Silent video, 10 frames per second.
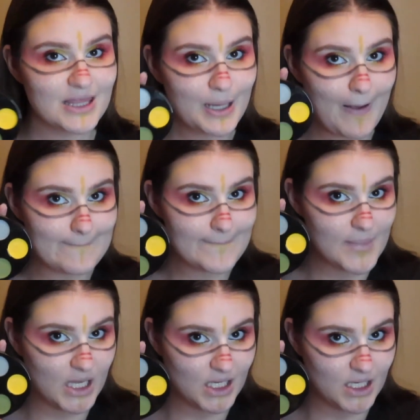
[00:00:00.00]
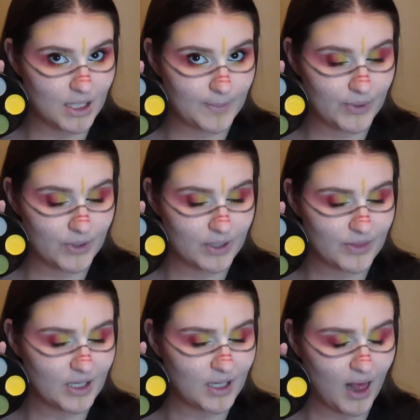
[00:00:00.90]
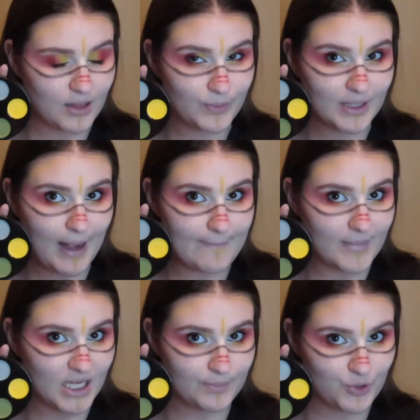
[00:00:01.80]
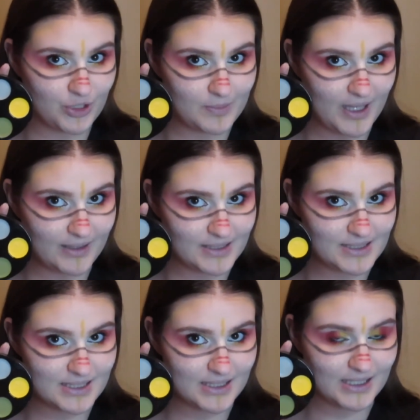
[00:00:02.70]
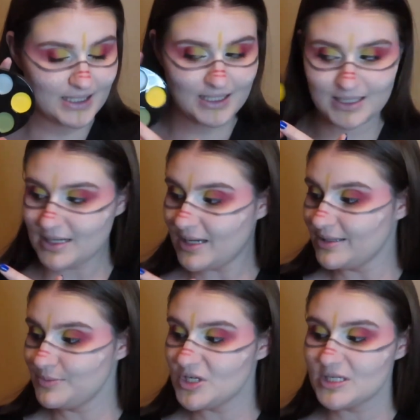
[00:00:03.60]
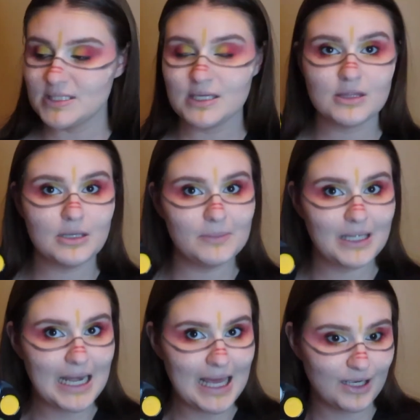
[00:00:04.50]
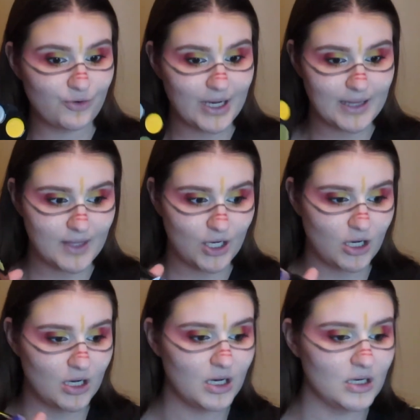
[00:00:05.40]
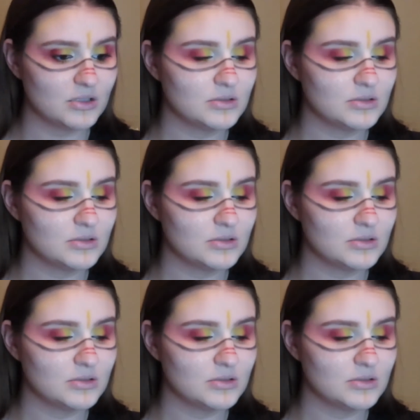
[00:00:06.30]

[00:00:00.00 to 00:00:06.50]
the Halloween makeup cream palette, and I am gonna take the black right there